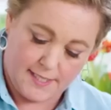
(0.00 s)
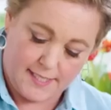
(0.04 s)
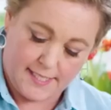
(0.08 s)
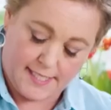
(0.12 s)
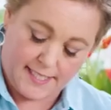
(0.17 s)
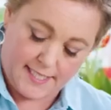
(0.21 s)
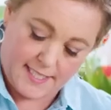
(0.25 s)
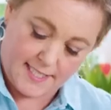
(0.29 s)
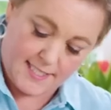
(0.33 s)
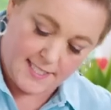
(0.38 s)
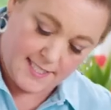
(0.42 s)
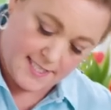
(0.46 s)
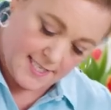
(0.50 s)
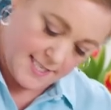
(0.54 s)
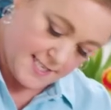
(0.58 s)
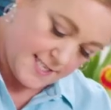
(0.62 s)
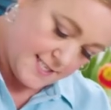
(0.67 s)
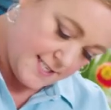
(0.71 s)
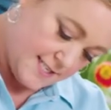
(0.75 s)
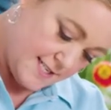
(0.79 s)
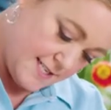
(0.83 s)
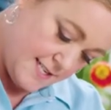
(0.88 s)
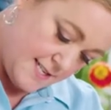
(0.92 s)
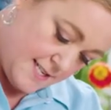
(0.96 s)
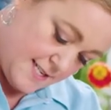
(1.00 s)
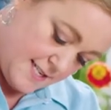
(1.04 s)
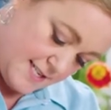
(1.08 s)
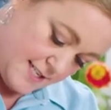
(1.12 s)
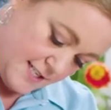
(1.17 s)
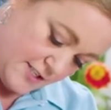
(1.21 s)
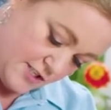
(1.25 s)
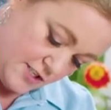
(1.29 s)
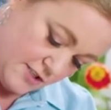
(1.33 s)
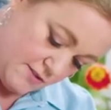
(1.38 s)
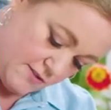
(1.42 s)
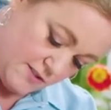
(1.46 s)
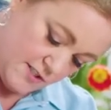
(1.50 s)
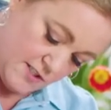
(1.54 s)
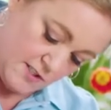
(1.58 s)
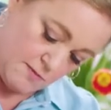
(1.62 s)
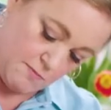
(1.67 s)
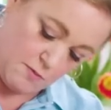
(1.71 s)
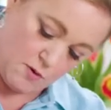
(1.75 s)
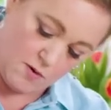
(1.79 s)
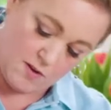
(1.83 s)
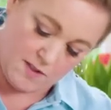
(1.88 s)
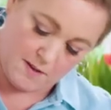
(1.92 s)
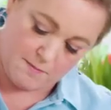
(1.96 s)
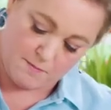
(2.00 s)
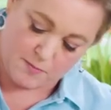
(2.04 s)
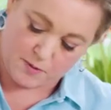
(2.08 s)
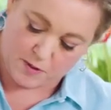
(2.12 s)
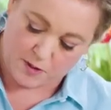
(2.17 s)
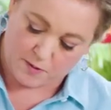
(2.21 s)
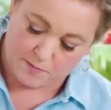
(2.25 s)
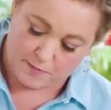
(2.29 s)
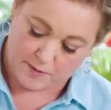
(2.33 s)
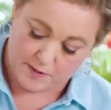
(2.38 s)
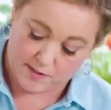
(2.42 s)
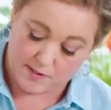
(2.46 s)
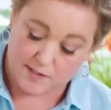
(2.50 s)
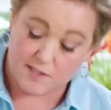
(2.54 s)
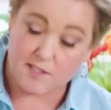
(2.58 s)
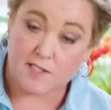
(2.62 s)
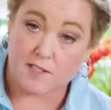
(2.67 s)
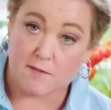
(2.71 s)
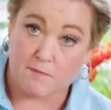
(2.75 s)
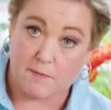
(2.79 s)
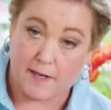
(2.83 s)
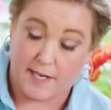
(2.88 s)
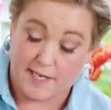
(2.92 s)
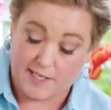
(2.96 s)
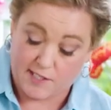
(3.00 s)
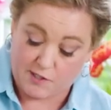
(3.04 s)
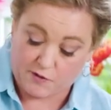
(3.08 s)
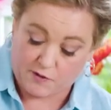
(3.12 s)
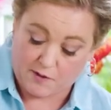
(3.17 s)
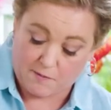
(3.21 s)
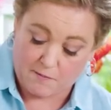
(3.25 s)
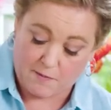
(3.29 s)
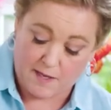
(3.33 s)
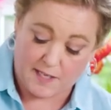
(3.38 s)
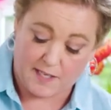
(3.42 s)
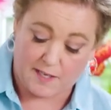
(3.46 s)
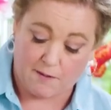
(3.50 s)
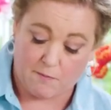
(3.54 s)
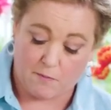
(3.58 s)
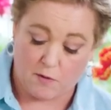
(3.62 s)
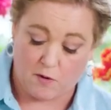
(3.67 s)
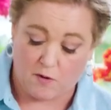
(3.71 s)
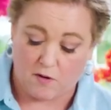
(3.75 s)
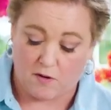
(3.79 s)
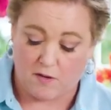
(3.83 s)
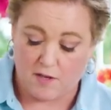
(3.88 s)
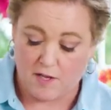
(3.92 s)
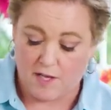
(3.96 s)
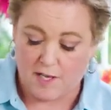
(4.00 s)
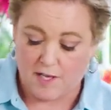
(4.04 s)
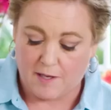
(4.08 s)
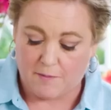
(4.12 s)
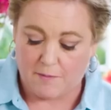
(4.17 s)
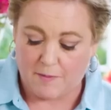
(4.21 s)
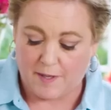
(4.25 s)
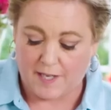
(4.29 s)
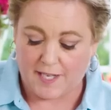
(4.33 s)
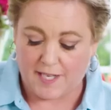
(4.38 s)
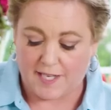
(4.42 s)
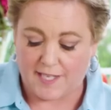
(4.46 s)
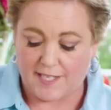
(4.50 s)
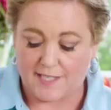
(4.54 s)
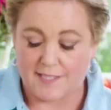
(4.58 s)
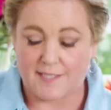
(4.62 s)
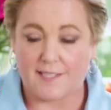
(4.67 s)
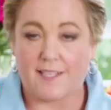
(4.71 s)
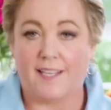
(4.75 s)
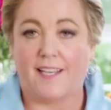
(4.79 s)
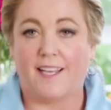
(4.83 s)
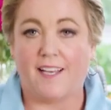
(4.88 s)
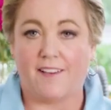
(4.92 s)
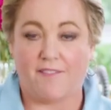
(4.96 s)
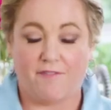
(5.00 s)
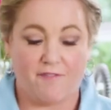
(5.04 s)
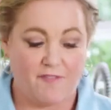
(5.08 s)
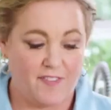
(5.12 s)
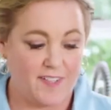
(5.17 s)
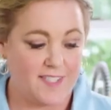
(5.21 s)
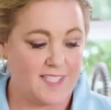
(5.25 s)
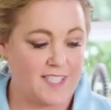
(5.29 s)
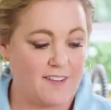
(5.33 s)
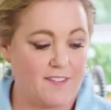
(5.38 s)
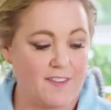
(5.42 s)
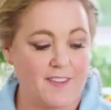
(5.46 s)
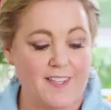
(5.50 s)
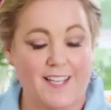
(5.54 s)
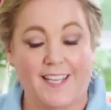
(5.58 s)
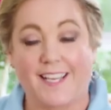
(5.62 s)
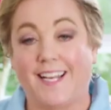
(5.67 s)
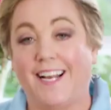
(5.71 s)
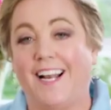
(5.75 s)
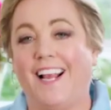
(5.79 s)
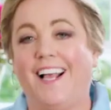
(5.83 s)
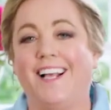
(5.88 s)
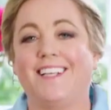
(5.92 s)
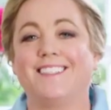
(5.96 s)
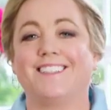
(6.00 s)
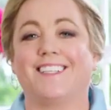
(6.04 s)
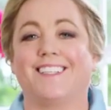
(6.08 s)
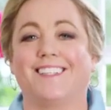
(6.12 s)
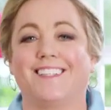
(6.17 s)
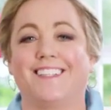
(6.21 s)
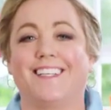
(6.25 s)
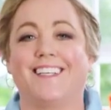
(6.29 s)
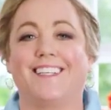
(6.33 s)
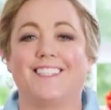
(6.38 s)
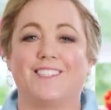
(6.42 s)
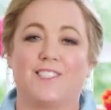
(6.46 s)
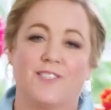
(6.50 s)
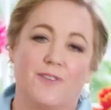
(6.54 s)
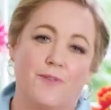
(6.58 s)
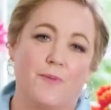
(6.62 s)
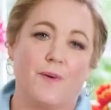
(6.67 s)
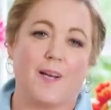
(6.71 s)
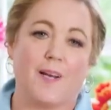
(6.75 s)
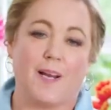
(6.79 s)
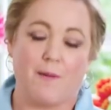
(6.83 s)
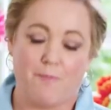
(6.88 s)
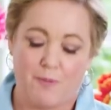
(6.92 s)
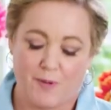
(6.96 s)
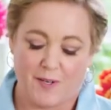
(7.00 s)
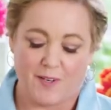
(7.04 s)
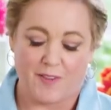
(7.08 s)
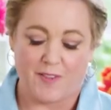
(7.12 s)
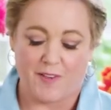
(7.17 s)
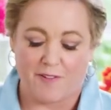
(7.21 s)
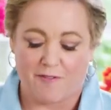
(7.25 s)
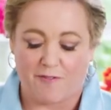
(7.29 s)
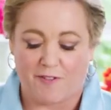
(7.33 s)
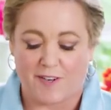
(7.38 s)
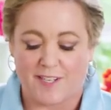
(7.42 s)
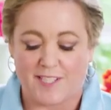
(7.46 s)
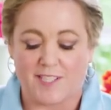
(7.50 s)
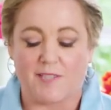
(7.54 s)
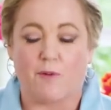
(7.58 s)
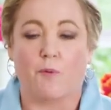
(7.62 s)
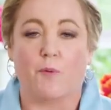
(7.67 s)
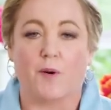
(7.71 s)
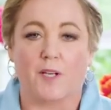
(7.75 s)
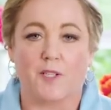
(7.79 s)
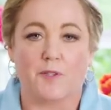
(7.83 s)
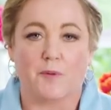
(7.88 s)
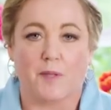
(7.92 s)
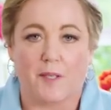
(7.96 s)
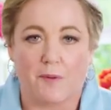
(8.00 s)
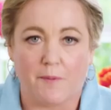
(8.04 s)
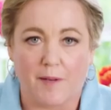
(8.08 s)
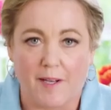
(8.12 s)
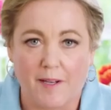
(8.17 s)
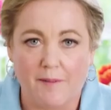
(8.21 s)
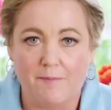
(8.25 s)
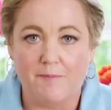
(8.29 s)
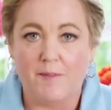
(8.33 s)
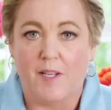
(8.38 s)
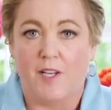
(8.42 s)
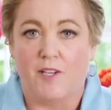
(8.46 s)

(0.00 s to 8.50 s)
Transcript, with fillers: Like I said, I chose this bowl on purpose. This is my ice cream making bowl because it fits everything and it has a lid. So when I put it in the fridge, it works really well.